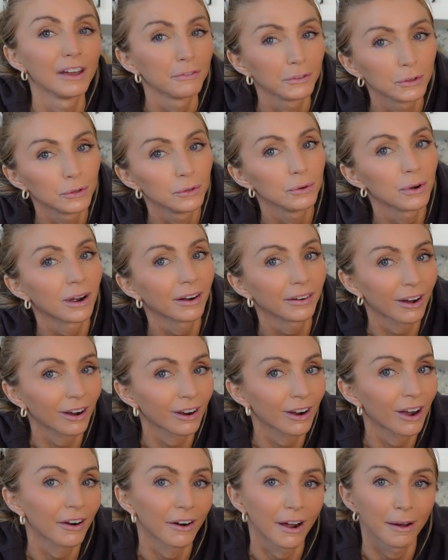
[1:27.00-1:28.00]
If you are
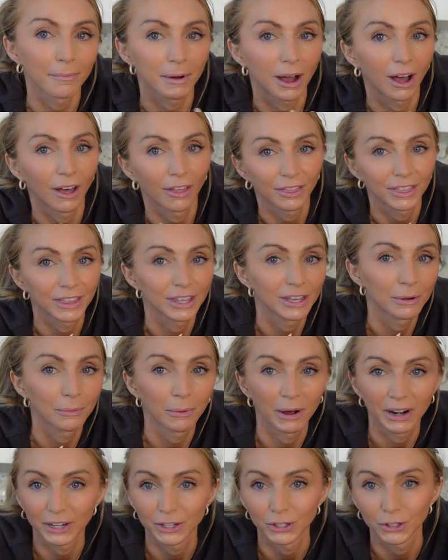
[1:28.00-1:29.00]
not caught up on the
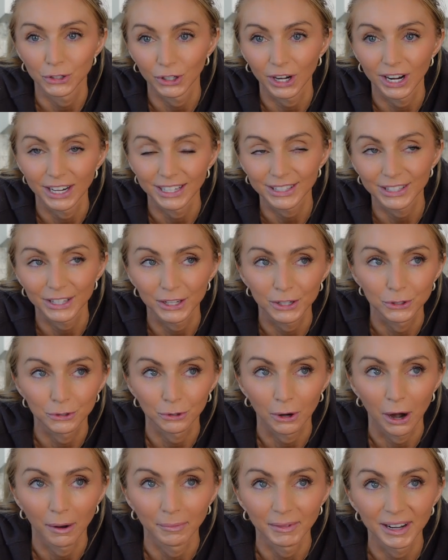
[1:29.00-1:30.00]
wedding dress
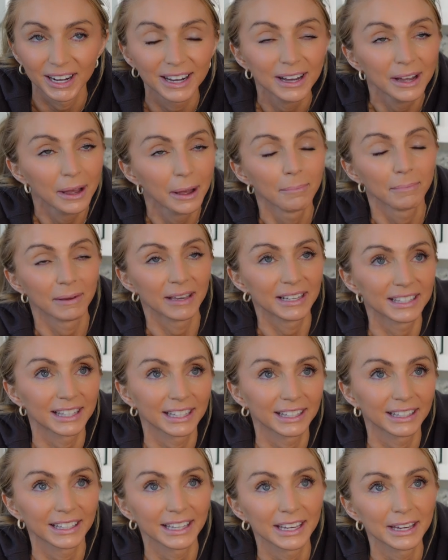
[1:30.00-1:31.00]
drama,
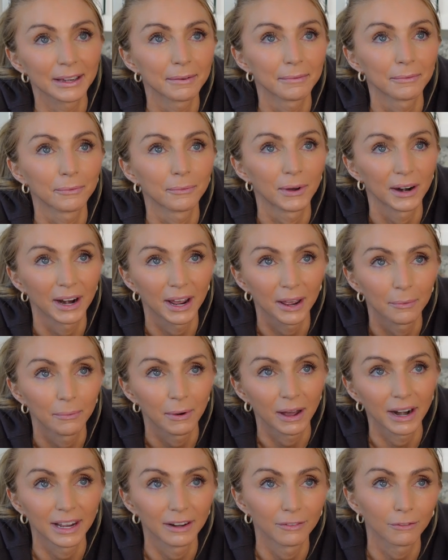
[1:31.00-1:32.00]
basically when I
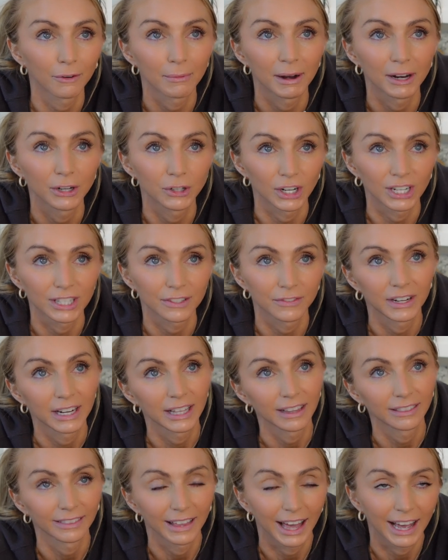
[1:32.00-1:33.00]
went in for my dress
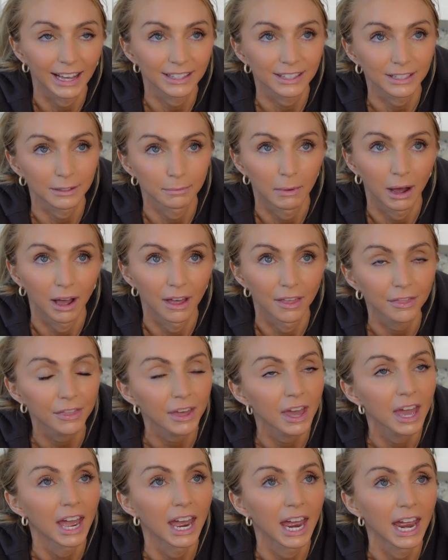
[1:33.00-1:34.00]
fitting last
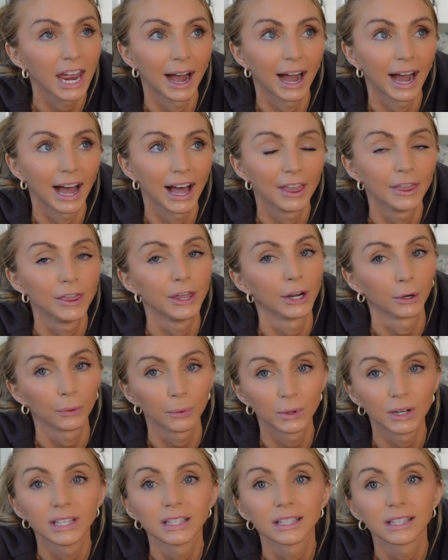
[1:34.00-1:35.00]
month, there
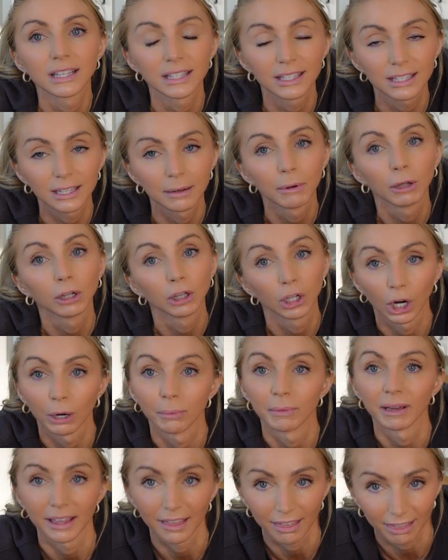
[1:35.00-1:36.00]
was some
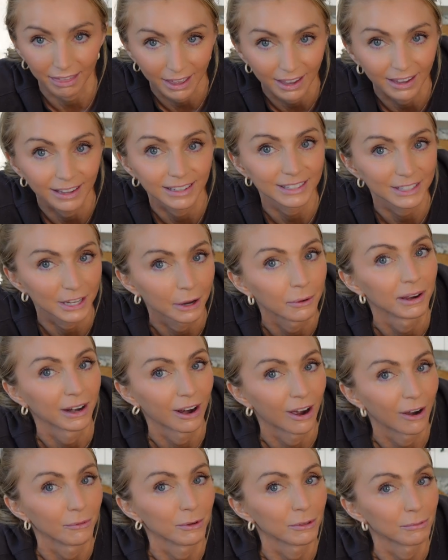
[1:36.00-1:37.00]
alarming things going
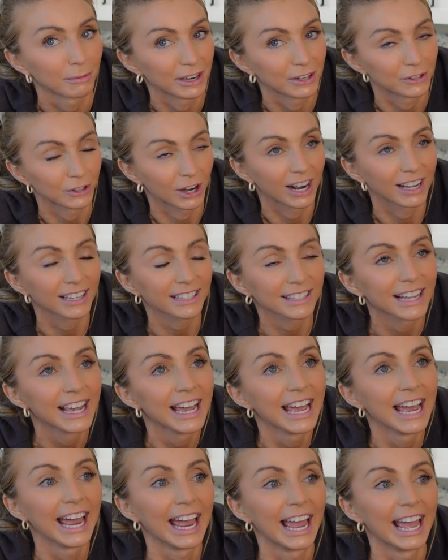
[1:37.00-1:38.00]
on with my dress,
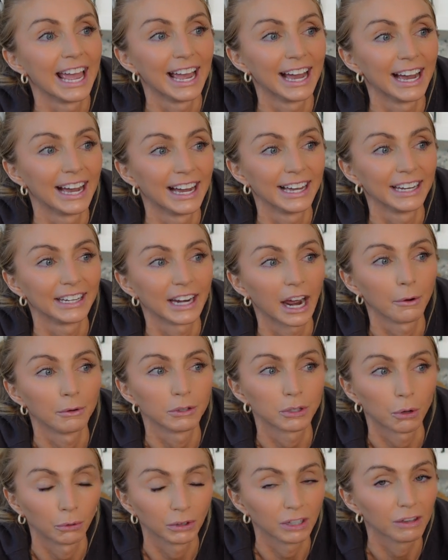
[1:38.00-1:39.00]
and I
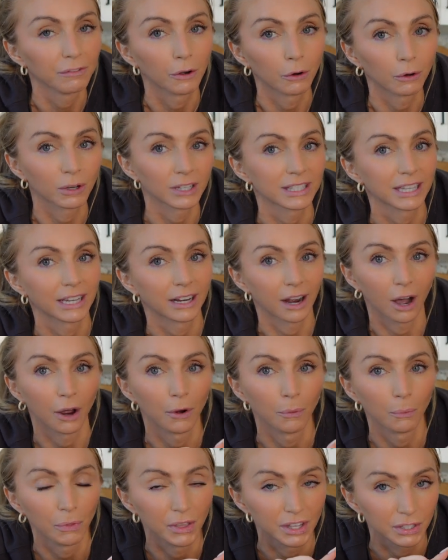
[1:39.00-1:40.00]
was only focusing
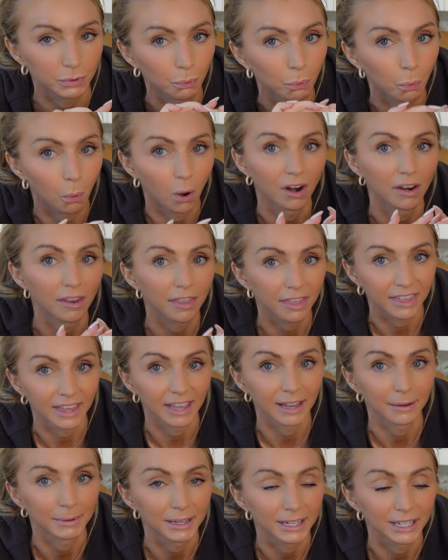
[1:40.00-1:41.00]
on this one
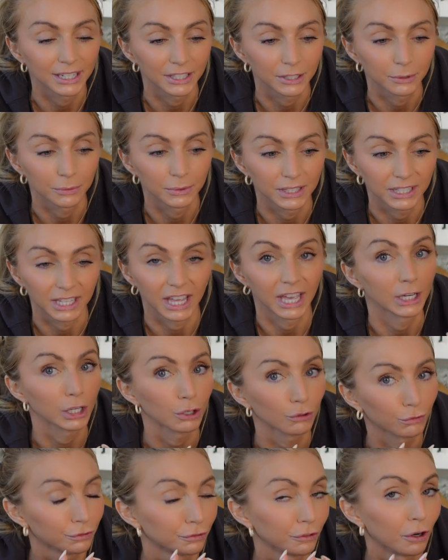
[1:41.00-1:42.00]
thing because it was like
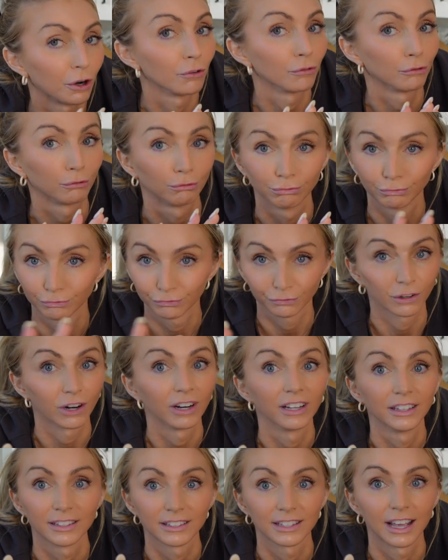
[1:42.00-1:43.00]
front
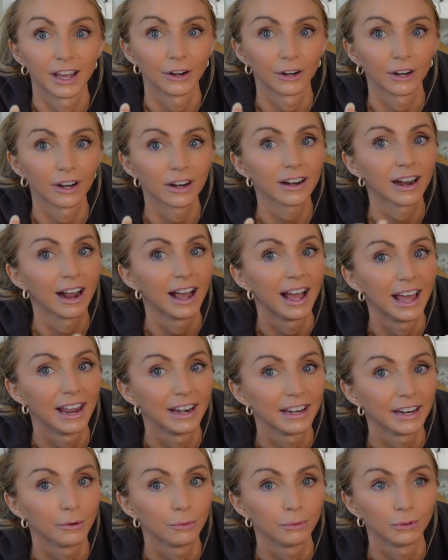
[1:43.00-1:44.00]
and center,
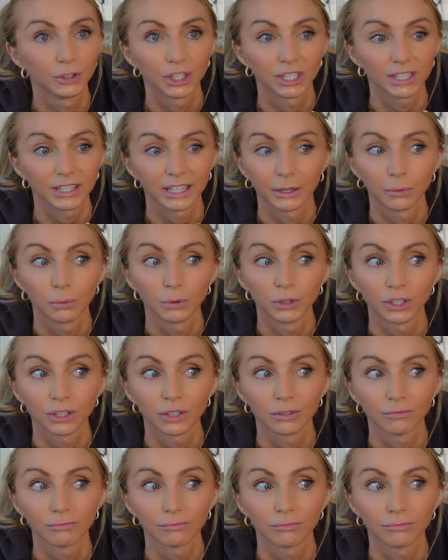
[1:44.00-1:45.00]
and it would just like
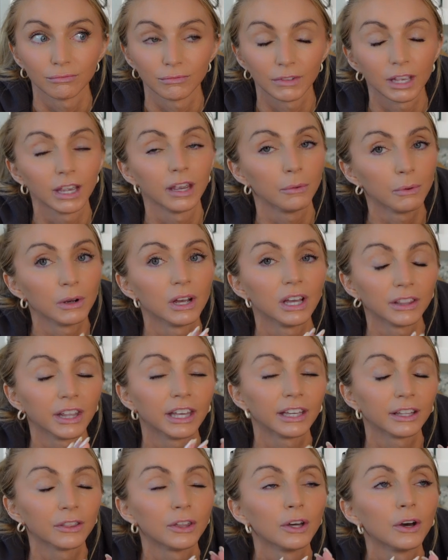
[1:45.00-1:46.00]
was, it would
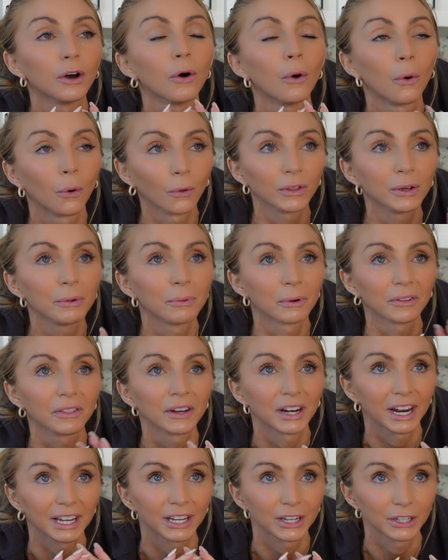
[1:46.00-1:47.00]
like, the only word
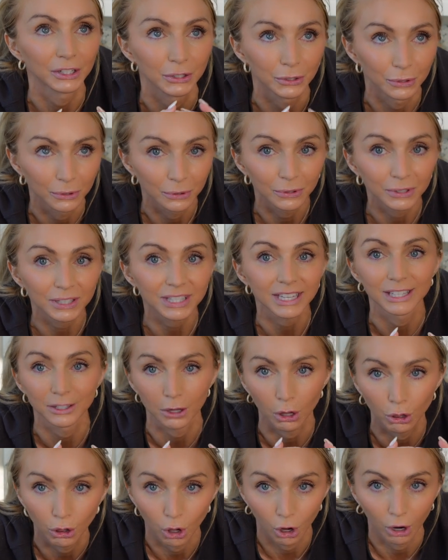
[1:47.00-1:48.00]
that I can use is
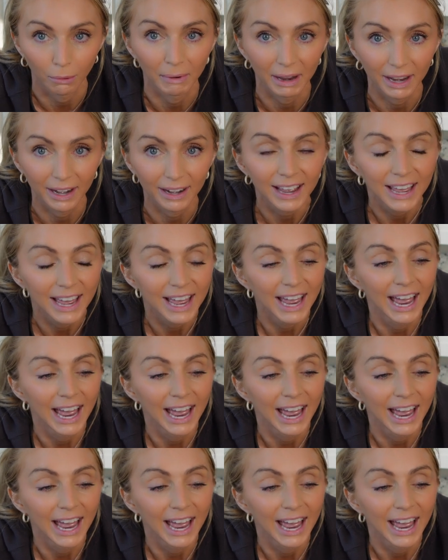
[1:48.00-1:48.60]
alarming.